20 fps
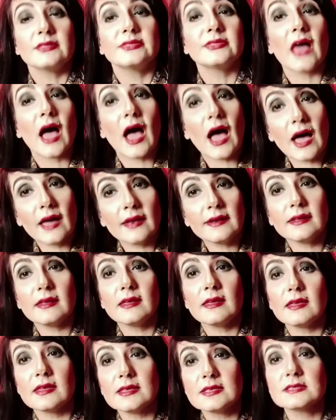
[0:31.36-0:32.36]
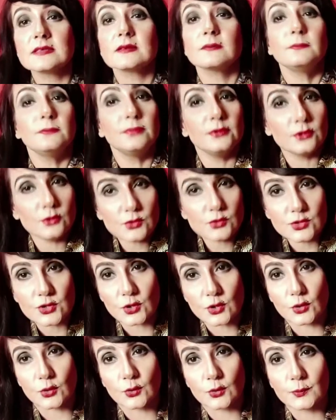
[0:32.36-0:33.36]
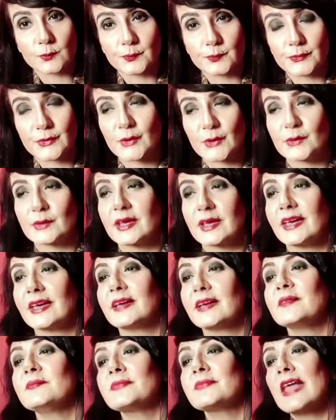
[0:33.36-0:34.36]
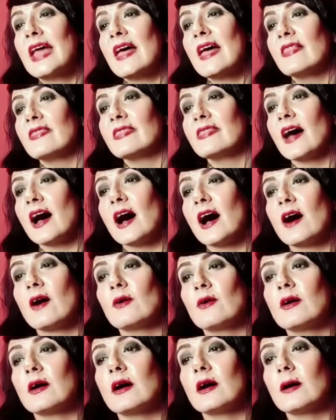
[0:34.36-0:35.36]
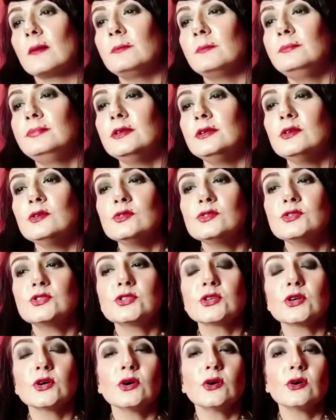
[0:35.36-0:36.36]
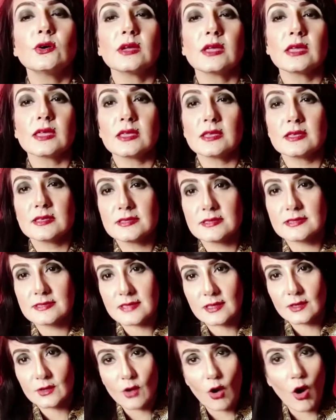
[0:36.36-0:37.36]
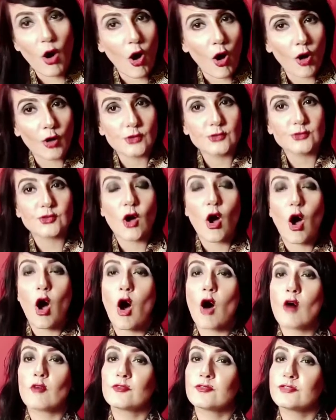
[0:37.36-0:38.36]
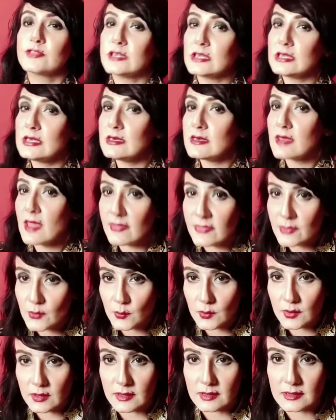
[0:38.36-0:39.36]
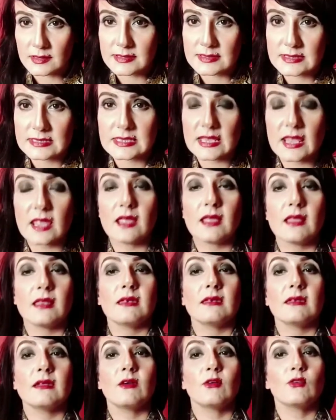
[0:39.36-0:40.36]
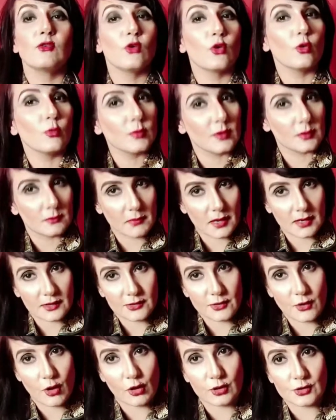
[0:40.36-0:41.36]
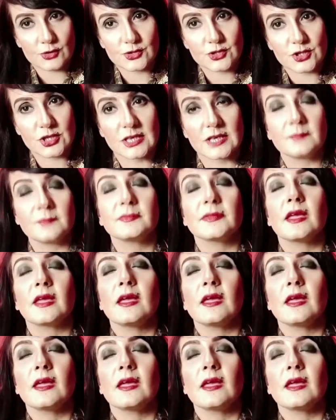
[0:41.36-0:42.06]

That is Pluto. Okay, now Pluto is the god of the netherworlds in Roman mythology,